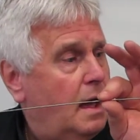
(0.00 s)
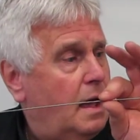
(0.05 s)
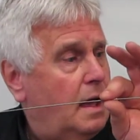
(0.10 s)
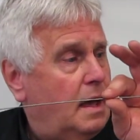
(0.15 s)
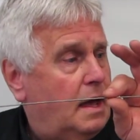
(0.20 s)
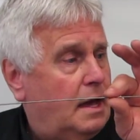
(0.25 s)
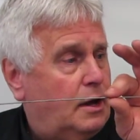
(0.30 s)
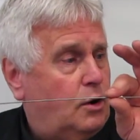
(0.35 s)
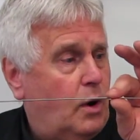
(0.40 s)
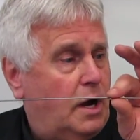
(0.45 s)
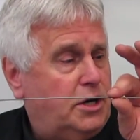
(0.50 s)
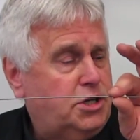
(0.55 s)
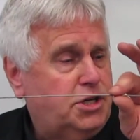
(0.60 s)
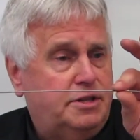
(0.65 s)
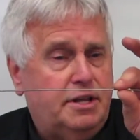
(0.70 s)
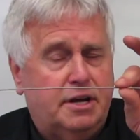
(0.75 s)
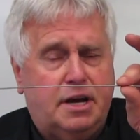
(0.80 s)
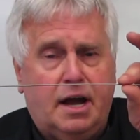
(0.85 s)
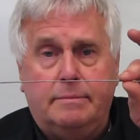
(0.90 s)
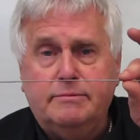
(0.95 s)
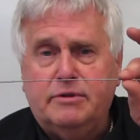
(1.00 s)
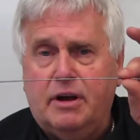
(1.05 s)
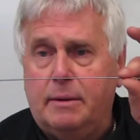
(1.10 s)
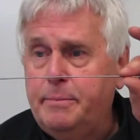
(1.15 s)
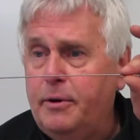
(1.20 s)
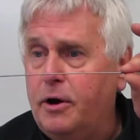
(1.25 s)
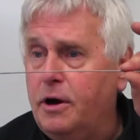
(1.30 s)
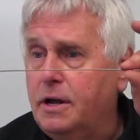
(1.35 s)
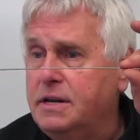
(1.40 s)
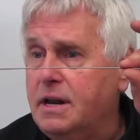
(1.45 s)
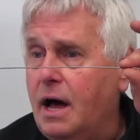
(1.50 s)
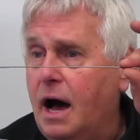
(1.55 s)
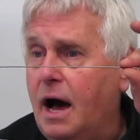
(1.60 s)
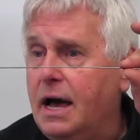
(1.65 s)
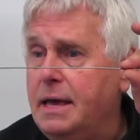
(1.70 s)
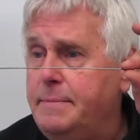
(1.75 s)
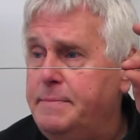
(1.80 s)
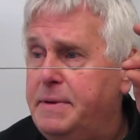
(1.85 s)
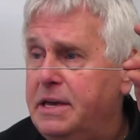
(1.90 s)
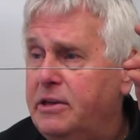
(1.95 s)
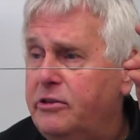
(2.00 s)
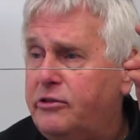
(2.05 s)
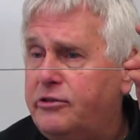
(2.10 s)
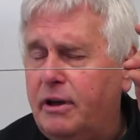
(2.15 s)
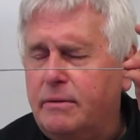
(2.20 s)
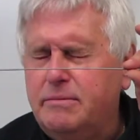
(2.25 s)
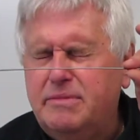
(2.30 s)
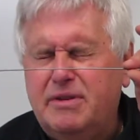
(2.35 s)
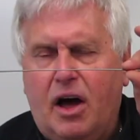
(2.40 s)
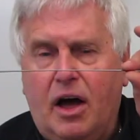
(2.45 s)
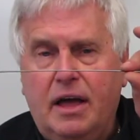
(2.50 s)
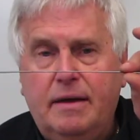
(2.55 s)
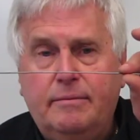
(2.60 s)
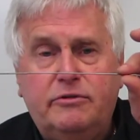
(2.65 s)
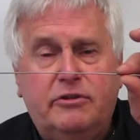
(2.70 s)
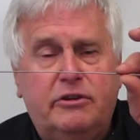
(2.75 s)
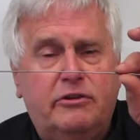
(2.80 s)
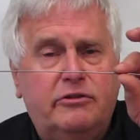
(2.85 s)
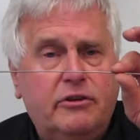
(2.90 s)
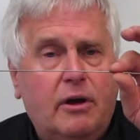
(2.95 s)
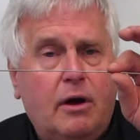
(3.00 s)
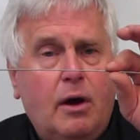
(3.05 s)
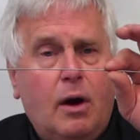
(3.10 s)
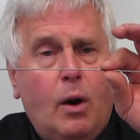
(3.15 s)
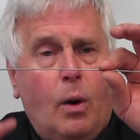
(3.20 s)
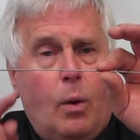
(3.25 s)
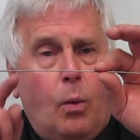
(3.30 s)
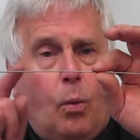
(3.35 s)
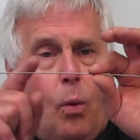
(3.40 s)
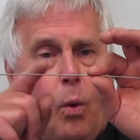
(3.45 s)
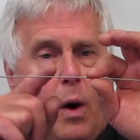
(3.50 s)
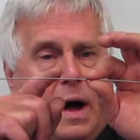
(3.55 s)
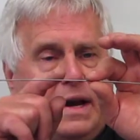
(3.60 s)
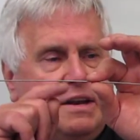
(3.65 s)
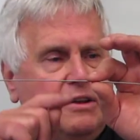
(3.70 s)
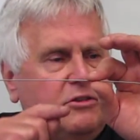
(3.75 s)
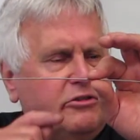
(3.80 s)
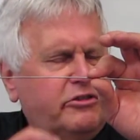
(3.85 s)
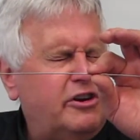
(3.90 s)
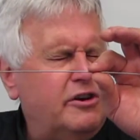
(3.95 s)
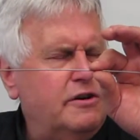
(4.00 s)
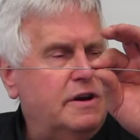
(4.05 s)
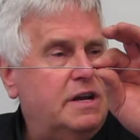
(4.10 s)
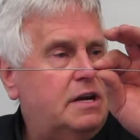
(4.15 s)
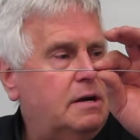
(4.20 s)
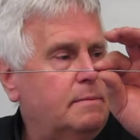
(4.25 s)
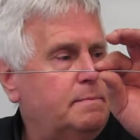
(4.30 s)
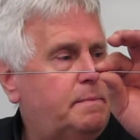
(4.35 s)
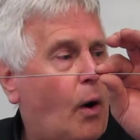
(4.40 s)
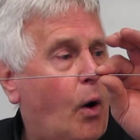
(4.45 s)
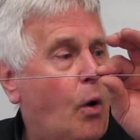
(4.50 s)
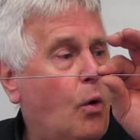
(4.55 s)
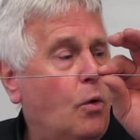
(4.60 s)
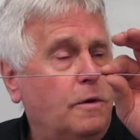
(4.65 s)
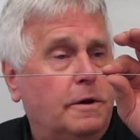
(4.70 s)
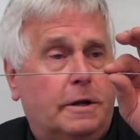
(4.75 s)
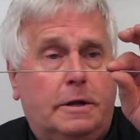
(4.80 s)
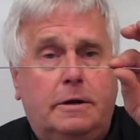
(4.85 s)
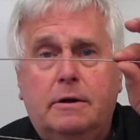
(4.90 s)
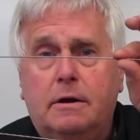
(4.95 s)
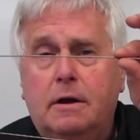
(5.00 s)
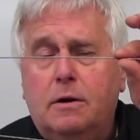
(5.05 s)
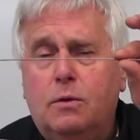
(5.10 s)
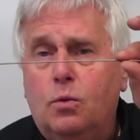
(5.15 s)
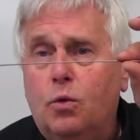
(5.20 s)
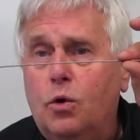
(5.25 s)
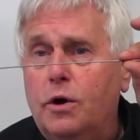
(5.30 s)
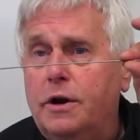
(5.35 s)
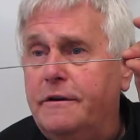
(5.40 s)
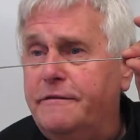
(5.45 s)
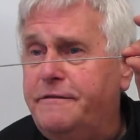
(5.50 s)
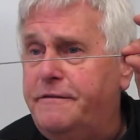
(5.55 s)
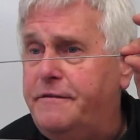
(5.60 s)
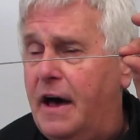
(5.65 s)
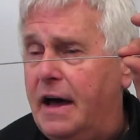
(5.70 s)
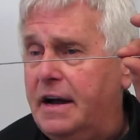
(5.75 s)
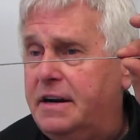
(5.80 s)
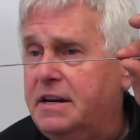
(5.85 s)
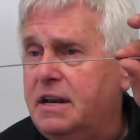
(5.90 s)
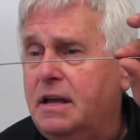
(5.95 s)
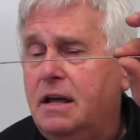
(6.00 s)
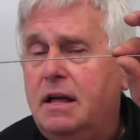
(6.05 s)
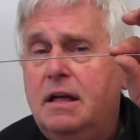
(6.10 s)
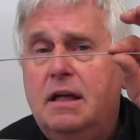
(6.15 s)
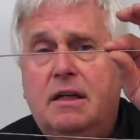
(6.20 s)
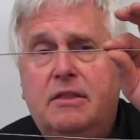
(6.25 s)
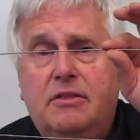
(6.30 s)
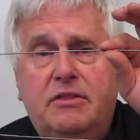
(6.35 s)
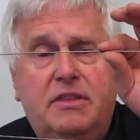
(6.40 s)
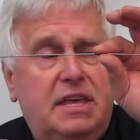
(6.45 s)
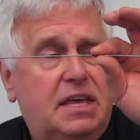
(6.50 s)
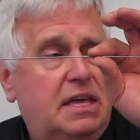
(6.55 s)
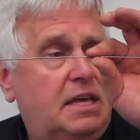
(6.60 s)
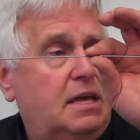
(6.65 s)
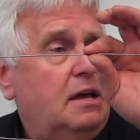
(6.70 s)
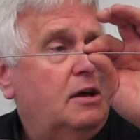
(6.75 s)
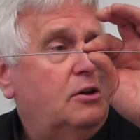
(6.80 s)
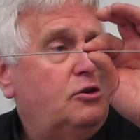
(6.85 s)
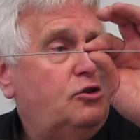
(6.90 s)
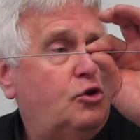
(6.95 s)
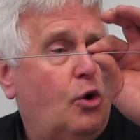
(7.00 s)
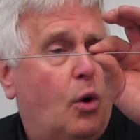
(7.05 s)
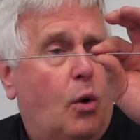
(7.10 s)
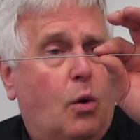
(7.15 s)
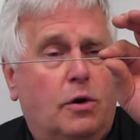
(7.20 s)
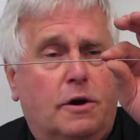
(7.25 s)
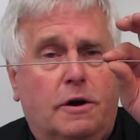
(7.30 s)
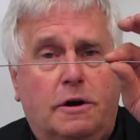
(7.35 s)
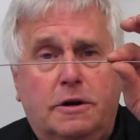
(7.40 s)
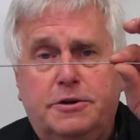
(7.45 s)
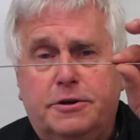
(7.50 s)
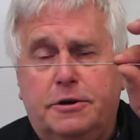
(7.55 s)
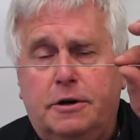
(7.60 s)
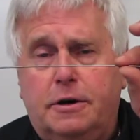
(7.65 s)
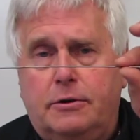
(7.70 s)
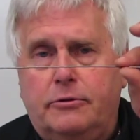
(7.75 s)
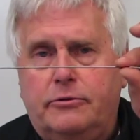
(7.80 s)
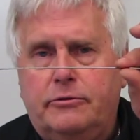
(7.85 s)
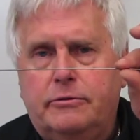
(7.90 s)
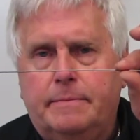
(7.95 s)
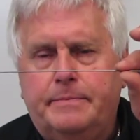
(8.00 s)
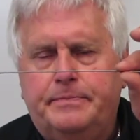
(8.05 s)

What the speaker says: The question that comes up on IP sometimes is what steering component would affect the toe on turns?